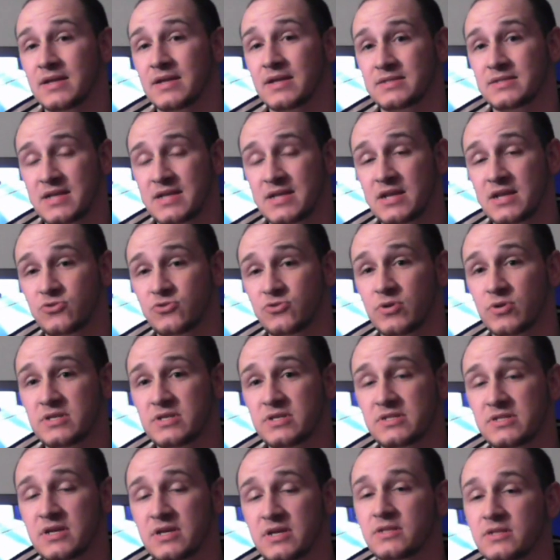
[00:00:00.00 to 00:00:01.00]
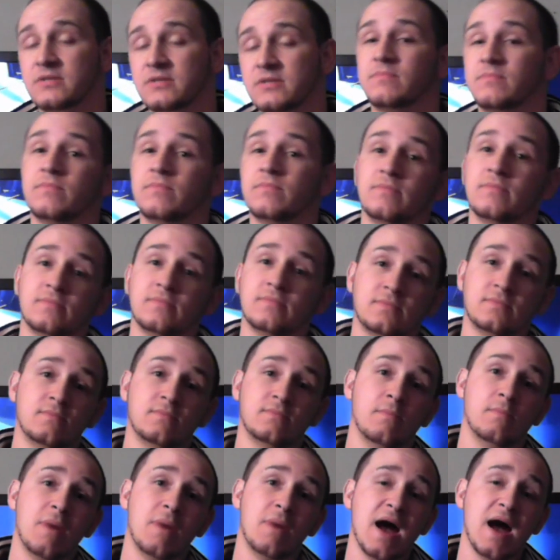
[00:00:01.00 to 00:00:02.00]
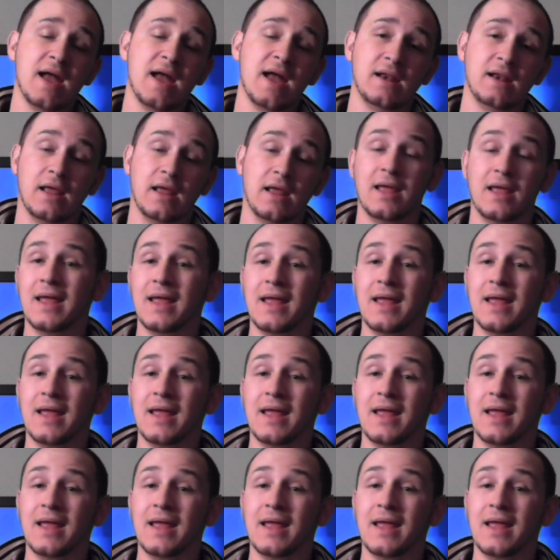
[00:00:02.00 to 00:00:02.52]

1026, buying it.